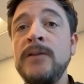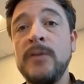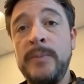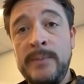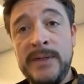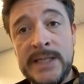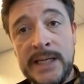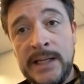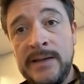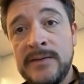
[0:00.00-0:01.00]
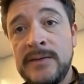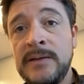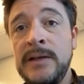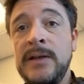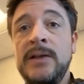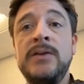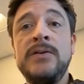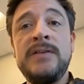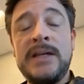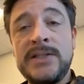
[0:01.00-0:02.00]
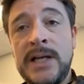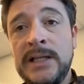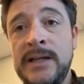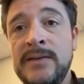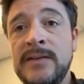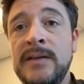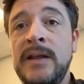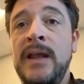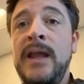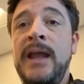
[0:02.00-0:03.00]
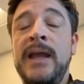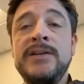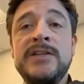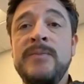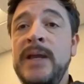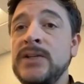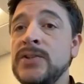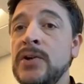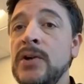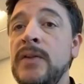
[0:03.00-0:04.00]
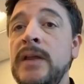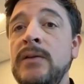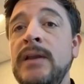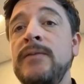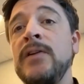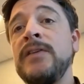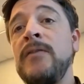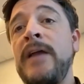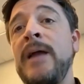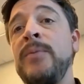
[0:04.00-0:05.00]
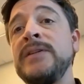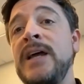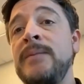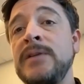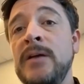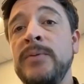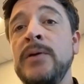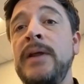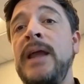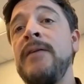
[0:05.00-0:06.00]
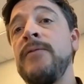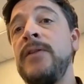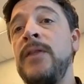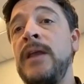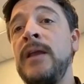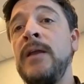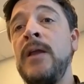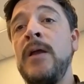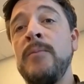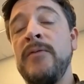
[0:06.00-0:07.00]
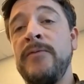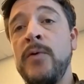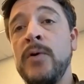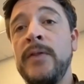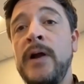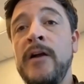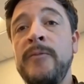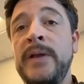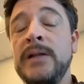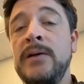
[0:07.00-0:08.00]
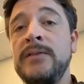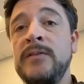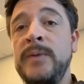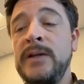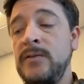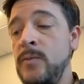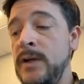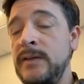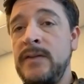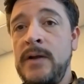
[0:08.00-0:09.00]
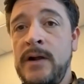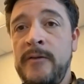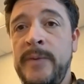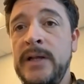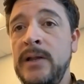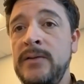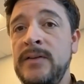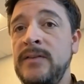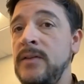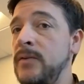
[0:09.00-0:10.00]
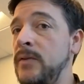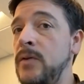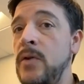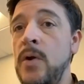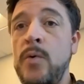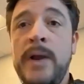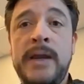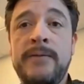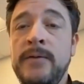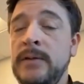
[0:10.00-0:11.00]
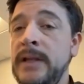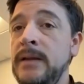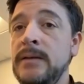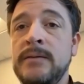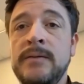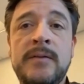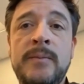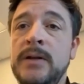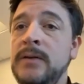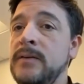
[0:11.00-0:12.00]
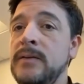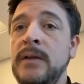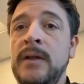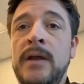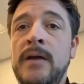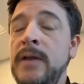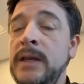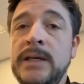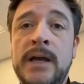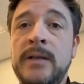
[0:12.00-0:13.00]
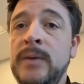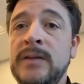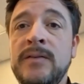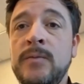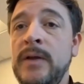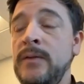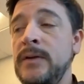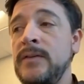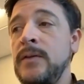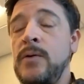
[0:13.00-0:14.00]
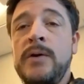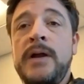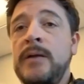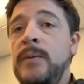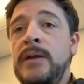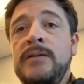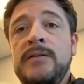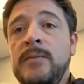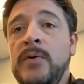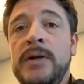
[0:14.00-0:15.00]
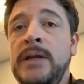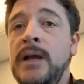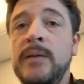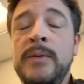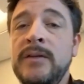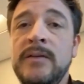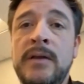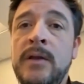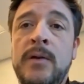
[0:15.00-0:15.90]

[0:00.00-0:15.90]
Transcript: So be meticulous, use that checklist, and just make sure that you give yourself ample time to upload everything before the RFP closes, because once the RFP closes, there's no way for late submittals of any documents, whether it's the core documents, supporting documents.